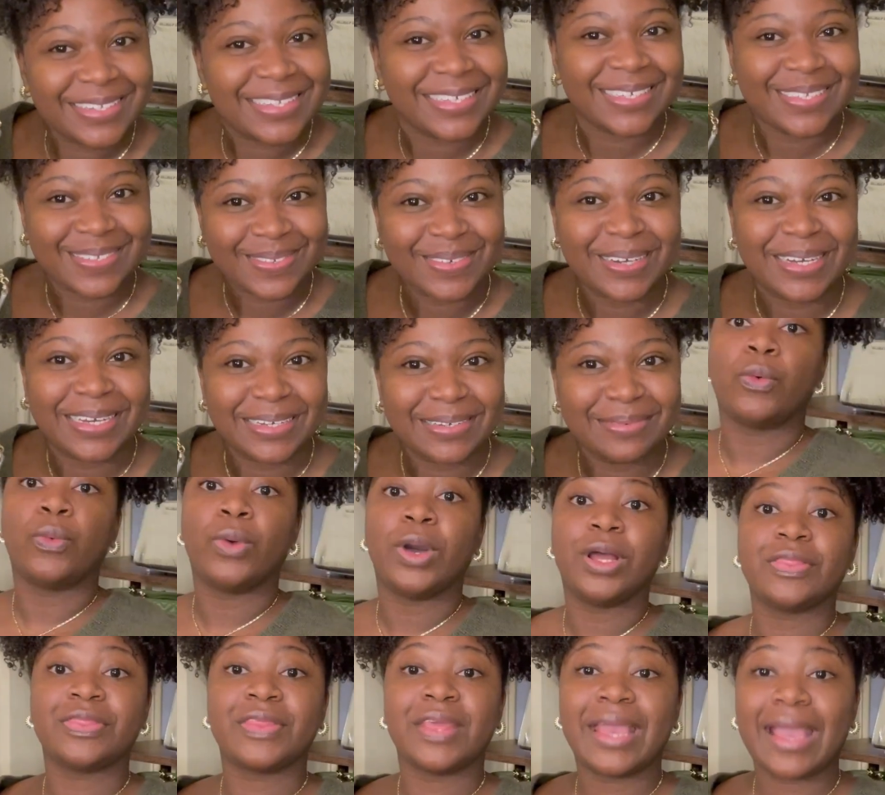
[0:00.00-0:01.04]
this one.
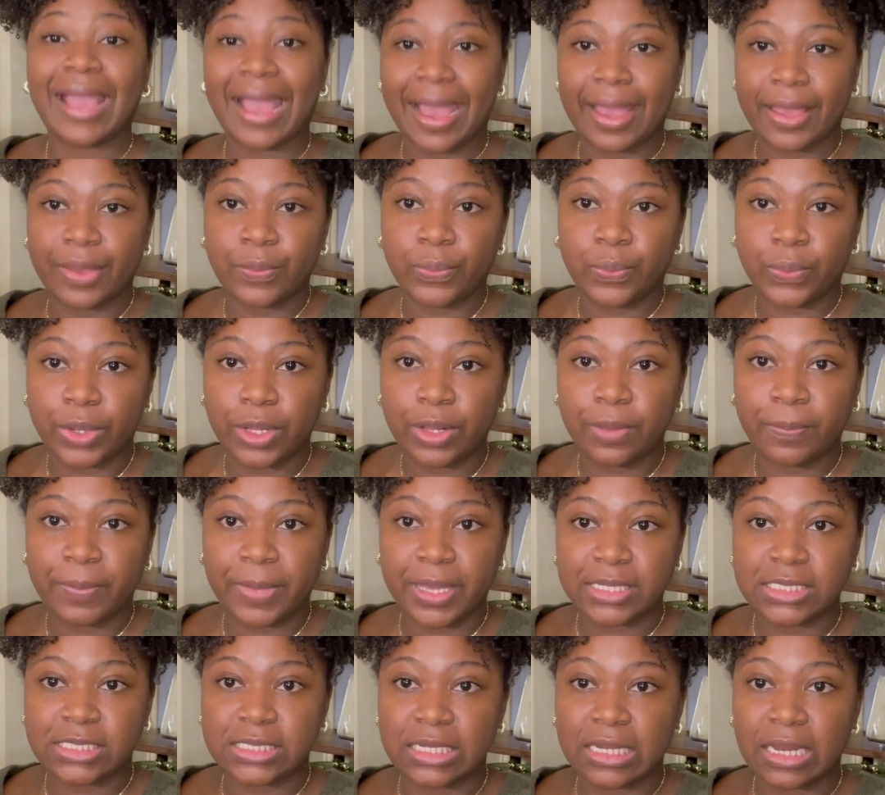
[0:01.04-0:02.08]
One thing I will
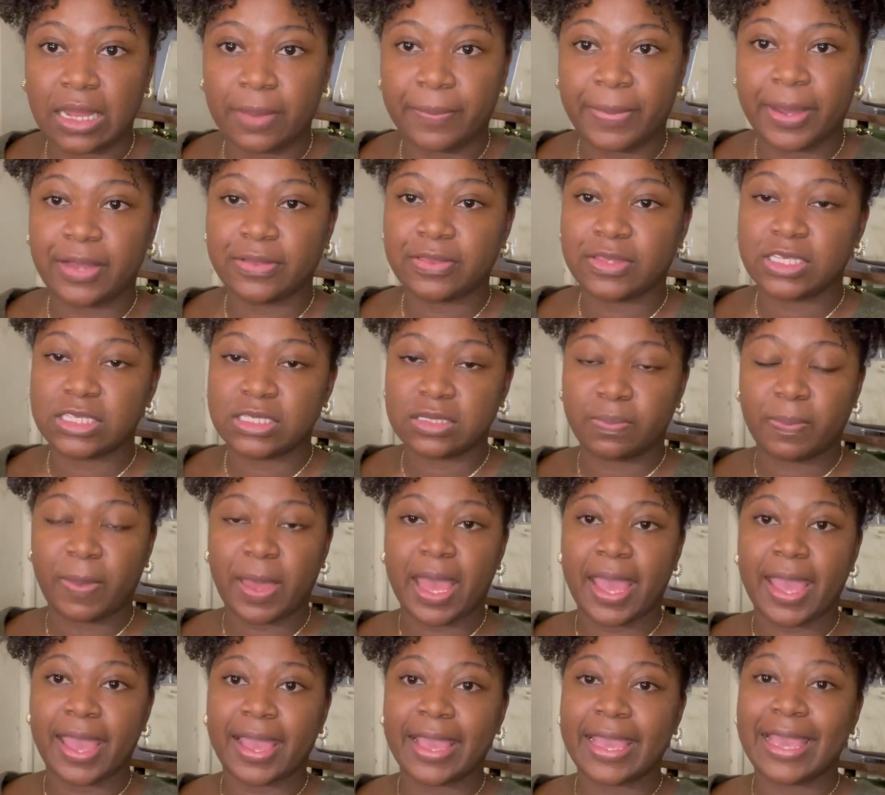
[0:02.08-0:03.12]
mention about this
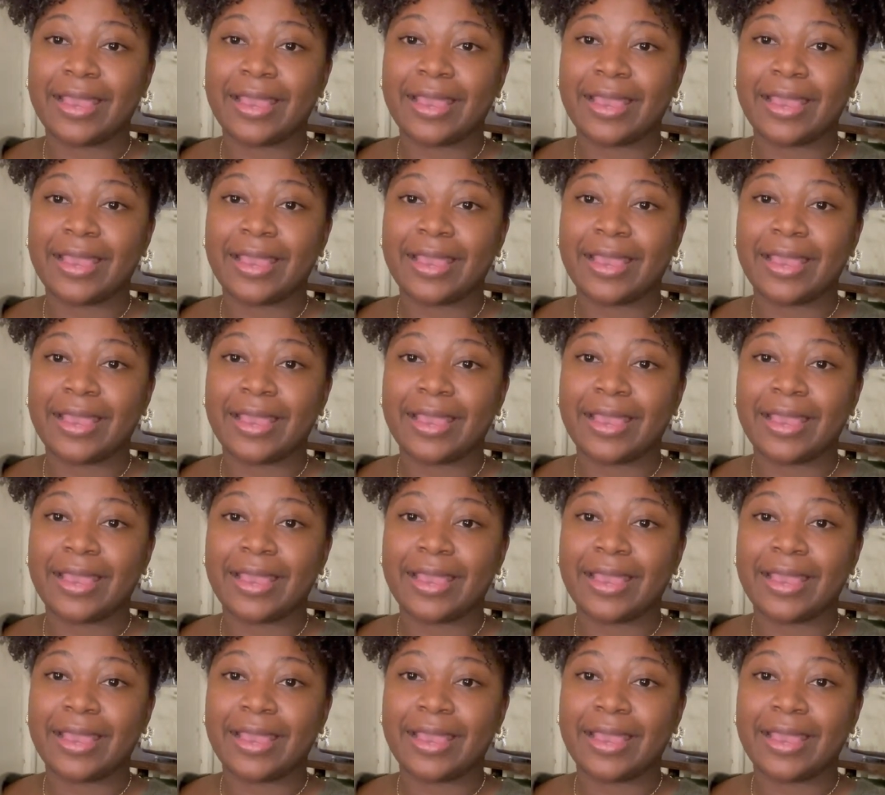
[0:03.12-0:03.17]
bag